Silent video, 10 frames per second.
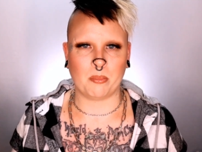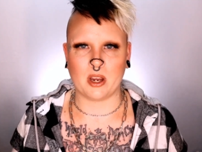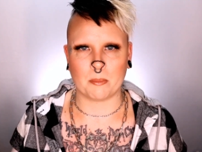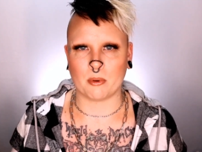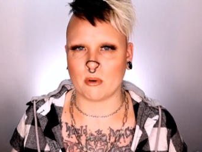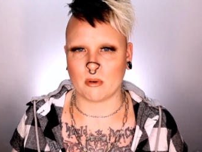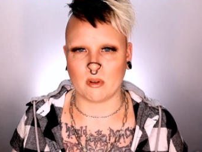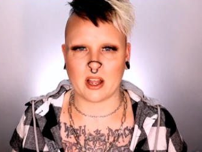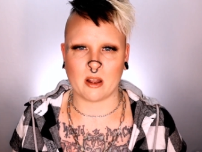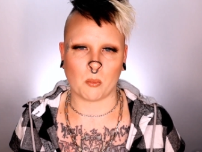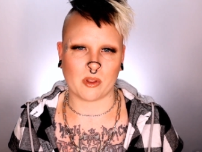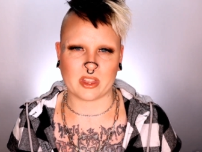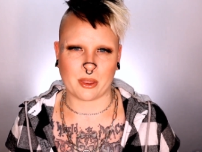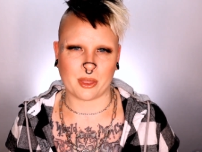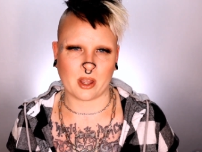people and
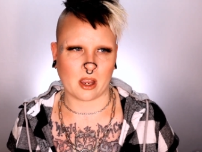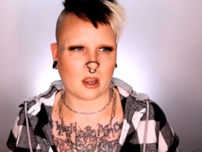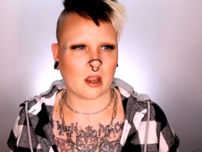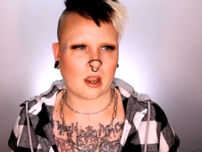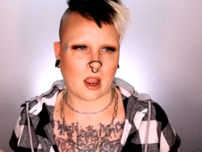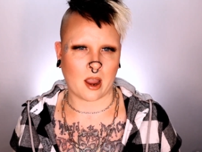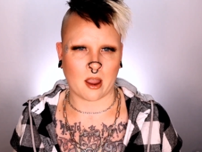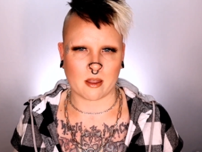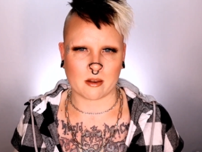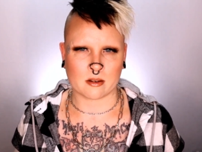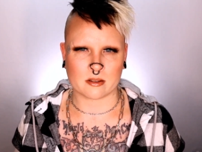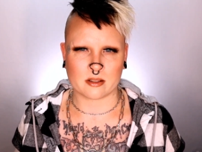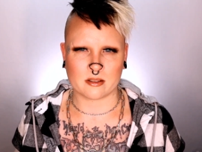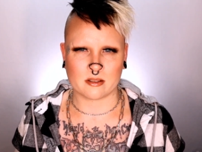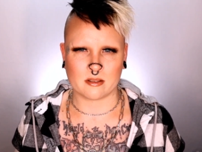what they think
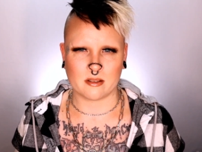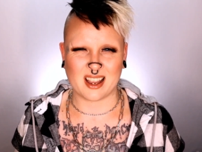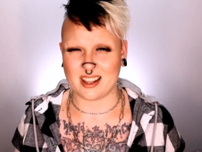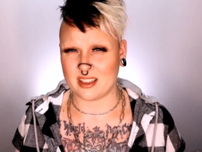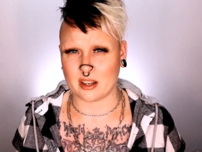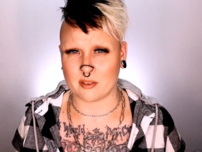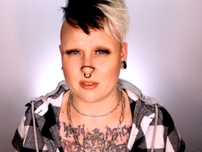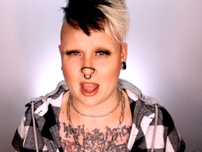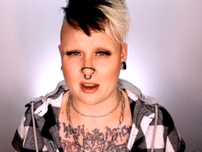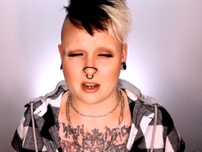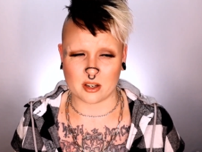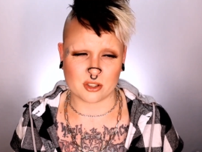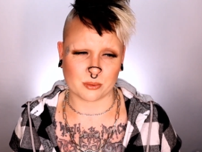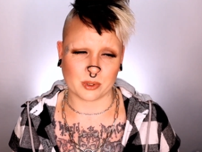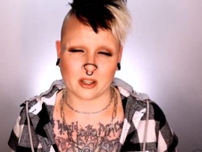and anything of that nature,